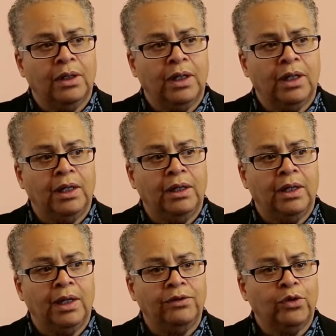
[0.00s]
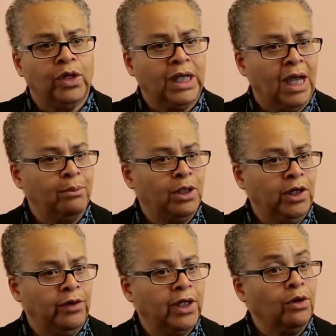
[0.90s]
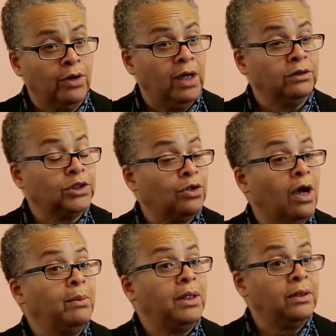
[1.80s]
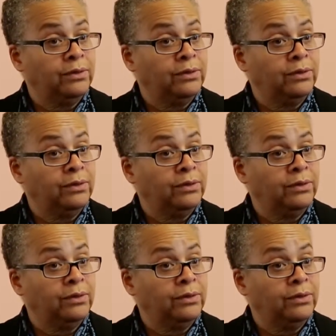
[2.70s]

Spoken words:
a vocabulary around trauma